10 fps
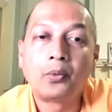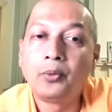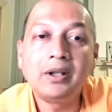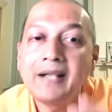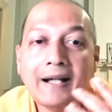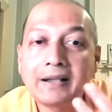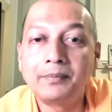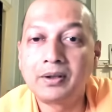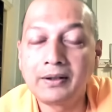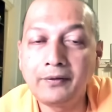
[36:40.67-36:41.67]
Will that
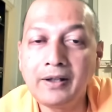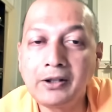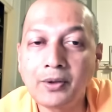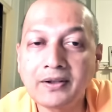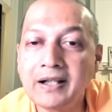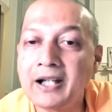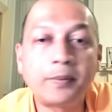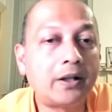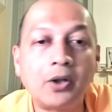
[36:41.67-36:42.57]
reveal to us the Atman?